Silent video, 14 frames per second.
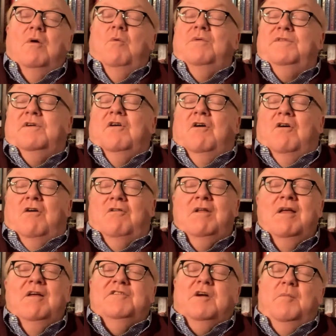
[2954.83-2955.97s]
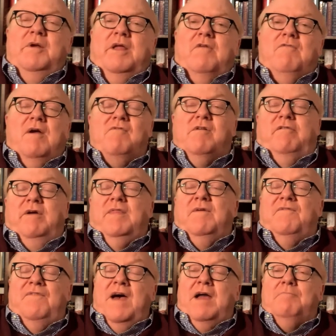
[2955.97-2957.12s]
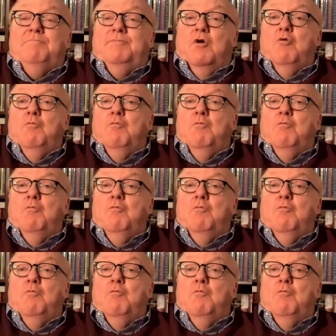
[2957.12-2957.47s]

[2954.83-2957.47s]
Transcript: what was called somewhat irreverently the fat